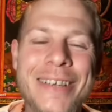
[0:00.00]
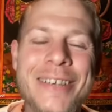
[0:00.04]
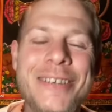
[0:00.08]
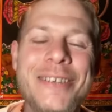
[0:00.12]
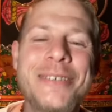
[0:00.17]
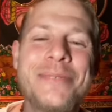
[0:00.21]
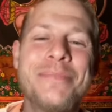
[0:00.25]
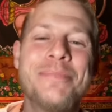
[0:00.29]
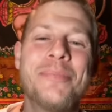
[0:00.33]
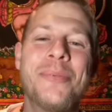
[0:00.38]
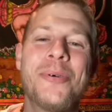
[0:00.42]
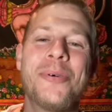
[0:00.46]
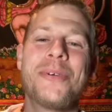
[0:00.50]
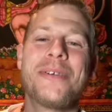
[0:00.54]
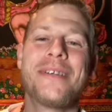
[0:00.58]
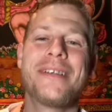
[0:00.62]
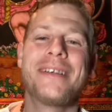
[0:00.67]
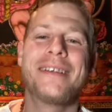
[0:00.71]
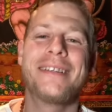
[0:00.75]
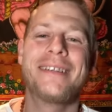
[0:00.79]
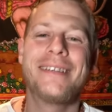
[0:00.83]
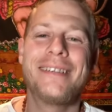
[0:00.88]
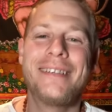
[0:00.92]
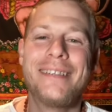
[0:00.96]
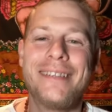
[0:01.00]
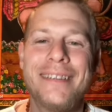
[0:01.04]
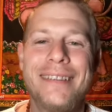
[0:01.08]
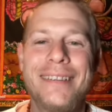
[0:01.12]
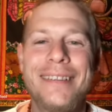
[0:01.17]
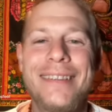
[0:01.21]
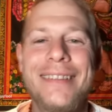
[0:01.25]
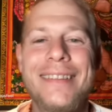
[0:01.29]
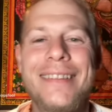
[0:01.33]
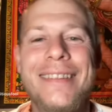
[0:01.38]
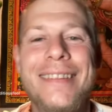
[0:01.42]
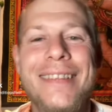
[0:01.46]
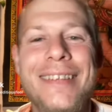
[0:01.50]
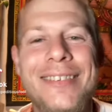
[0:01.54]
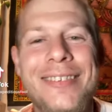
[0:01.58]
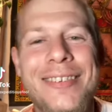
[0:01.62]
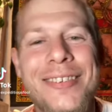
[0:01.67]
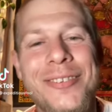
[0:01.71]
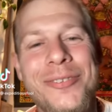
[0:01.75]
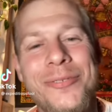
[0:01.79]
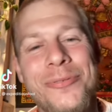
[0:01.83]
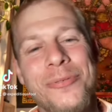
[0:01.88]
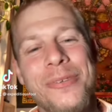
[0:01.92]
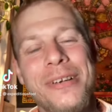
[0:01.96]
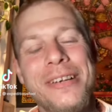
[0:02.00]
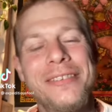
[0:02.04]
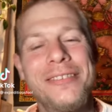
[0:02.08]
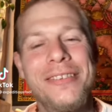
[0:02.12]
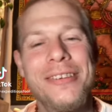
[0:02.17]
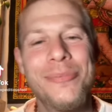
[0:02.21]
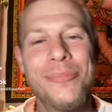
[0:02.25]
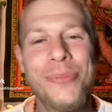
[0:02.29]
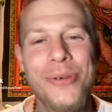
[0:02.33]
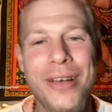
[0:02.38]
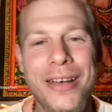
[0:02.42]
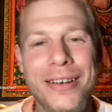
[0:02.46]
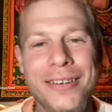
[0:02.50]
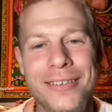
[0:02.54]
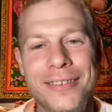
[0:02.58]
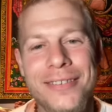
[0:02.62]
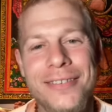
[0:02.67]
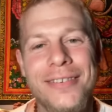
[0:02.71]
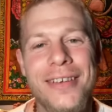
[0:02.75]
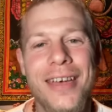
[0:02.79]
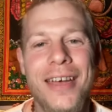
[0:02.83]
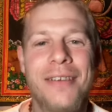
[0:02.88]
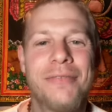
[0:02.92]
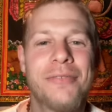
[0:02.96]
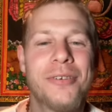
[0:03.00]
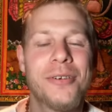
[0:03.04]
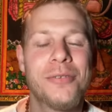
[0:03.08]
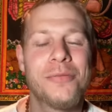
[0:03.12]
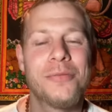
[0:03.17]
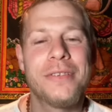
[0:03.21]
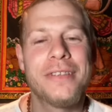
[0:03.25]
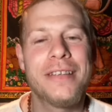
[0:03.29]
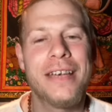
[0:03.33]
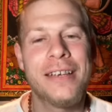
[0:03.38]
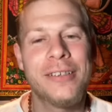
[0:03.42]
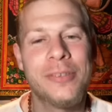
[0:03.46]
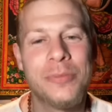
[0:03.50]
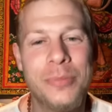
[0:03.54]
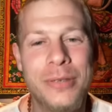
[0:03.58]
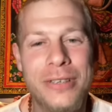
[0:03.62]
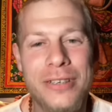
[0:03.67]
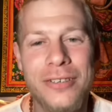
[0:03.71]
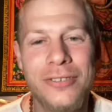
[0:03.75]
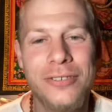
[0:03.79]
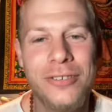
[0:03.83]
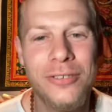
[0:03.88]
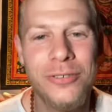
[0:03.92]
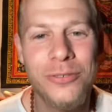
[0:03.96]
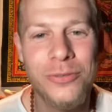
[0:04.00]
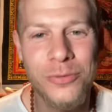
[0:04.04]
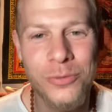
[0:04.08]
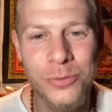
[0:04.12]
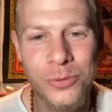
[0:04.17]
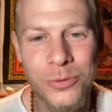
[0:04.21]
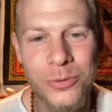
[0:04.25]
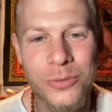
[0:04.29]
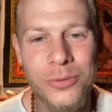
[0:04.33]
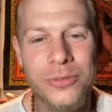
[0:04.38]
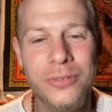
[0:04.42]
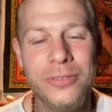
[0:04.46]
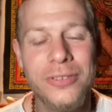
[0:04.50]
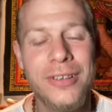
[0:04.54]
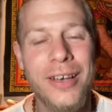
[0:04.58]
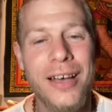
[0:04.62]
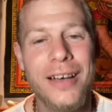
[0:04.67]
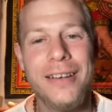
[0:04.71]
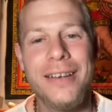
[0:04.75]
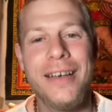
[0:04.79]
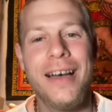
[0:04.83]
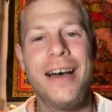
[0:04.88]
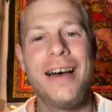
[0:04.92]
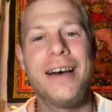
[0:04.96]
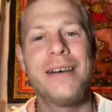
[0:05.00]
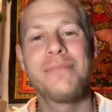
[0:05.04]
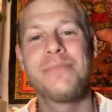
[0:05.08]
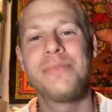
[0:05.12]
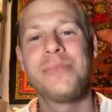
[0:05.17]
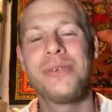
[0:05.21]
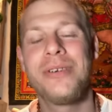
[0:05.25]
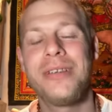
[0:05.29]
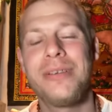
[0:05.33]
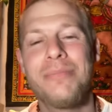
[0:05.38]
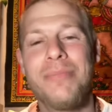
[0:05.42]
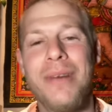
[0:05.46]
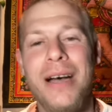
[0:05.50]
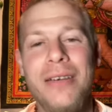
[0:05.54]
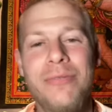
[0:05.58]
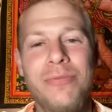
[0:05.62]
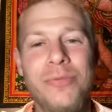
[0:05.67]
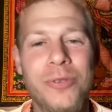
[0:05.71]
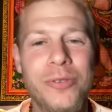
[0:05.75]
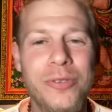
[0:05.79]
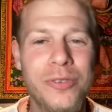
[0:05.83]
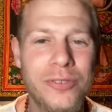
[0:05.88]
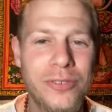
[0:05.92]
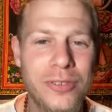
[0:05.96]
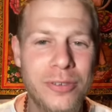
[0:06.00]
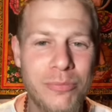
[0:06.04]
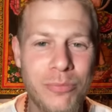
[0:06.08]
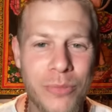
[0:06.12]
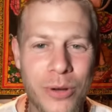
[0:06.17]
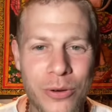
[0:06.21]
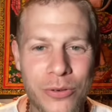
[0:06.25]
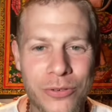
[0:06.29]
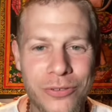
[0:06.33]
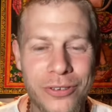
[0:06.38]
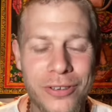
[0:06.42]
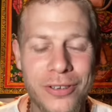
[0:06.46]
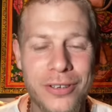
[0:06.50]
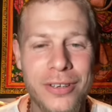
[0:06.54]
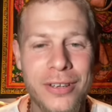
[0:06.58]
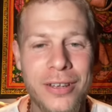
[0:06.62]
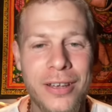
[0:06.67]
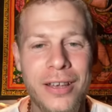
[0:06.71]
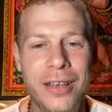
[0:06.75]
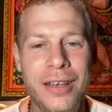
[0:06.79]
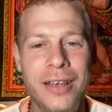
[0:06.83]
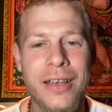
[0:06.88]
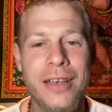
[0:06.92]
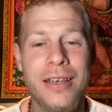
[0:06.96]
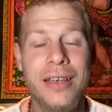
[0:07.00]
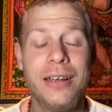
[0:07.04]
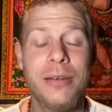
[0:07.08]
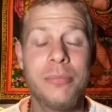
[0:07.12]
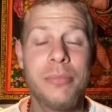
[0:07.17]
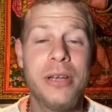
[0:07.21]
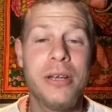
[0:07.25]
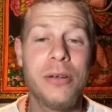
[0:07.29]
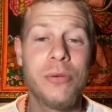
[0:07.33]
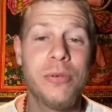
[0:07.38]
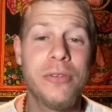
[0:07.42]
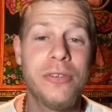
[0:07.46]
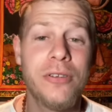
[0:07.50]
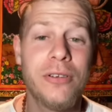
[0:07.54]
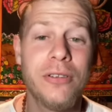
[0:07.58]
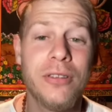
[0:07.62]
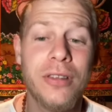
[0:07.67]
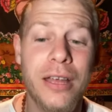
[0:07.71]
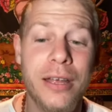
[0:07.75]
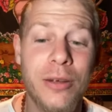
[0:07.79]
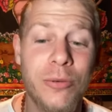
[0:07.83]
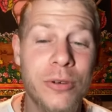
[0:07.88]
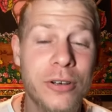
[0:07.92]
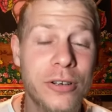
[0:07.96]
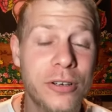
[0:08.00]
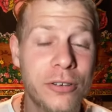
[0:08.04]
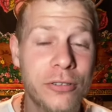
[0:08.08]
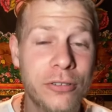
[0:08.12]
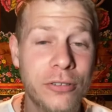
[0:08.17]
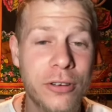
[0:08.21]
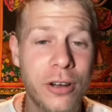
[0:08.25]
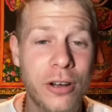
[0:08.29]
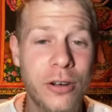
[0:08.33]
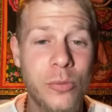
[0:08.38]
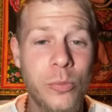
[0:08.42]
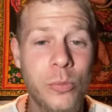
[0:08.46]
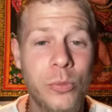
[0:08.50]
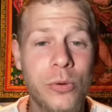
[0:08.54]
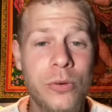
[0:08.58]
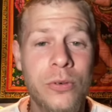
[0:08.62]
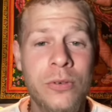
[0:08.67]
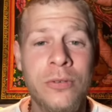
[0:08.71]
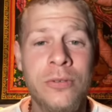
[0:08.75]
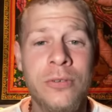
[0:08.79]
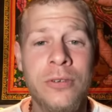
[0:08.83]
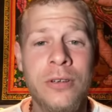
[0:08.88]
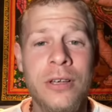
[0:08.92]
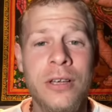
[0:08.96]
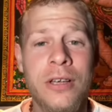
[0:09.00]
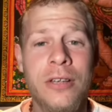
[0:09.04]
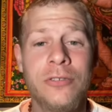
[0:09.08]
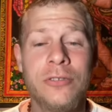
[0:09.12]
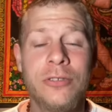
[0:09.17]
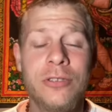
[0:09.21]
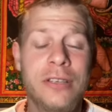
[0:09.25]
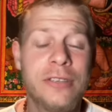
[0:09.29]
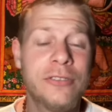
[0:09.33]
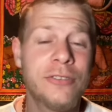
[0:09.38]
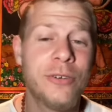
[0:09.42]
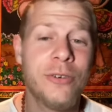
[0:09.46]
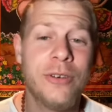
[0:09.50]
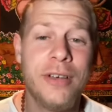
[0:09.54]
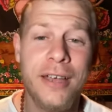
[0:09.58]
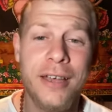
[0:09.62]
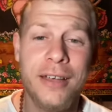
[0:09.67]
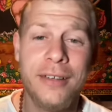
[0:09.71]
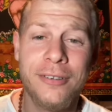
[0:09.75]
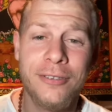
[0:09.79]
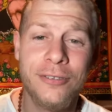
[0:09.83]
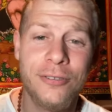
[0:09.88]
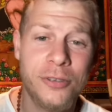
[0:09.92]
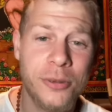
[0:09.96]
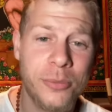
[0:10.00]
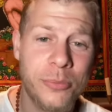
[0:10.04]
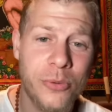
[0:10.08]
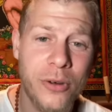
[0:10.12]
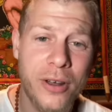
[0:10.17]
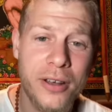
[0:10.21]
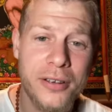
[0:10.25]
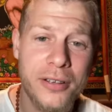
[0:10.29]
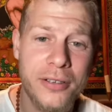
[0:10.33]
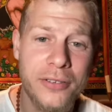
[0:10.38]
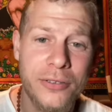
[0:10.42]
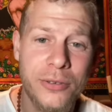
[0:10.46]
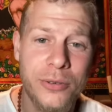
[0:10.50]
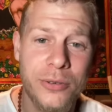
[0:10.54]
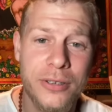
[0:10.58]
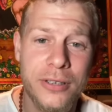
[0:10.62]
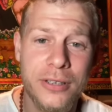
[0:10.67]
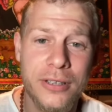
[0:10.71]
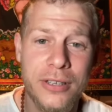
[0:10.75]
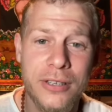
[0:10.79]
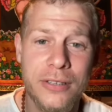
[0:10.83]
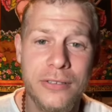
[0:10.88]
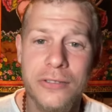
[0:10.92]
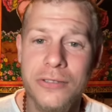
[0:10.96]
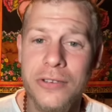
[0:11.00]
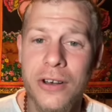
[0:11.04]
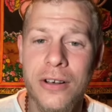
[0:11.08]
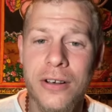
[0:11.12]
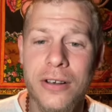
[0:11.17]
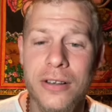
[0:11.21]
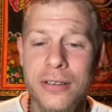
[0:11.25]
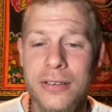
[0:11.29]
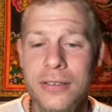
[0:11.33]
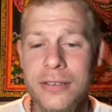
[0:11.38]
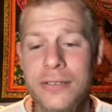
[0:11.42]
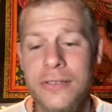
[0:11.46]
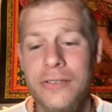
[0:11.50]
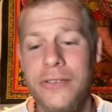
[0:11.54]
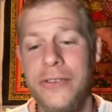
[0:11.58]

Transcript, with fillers: Good morning. This is Rishi Brandon Stafford with expeditiousfool.com, putting mindfulness in motion. And I'm here with your Lightworkers card pull. So let's go ahead and jump right into it and get started.